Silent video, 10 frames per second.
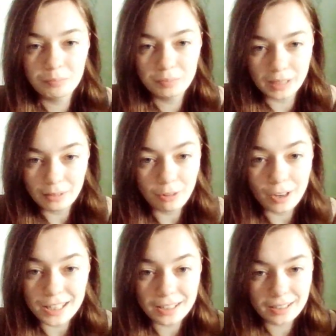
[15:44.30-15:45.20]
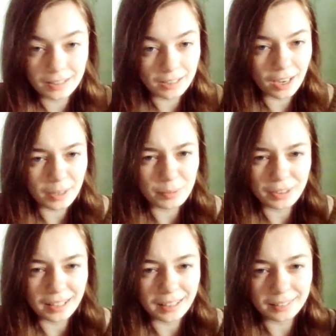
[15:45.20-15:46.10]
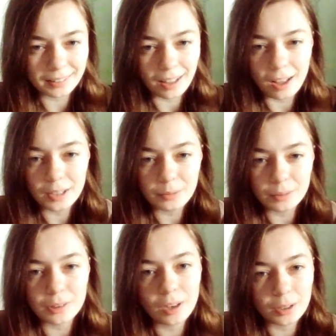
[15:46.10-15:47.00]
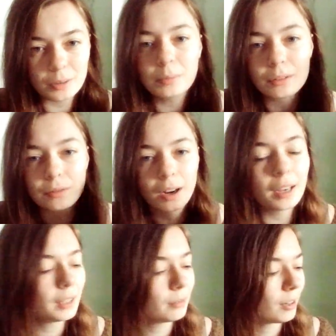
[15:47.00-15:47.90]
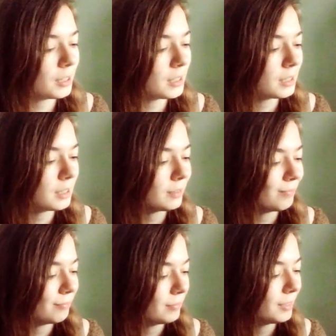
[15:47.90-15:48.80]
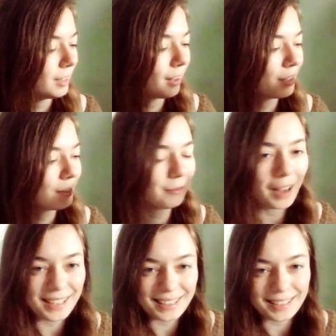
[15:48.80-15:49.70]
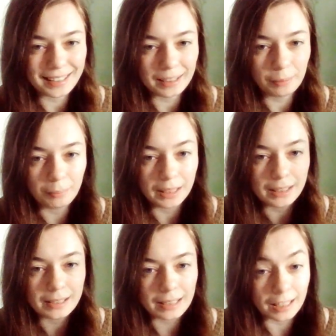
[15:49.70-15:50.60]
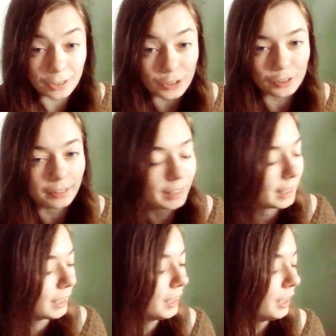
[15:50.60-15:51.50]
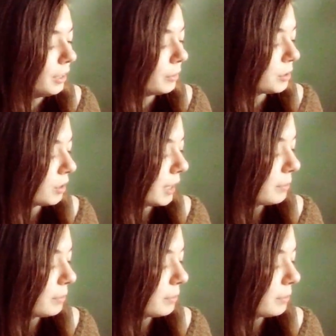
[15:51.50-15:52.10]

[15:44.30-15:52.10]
He writes the type of thing that I would hope to write. He writes the kind of fantasy meets history, which I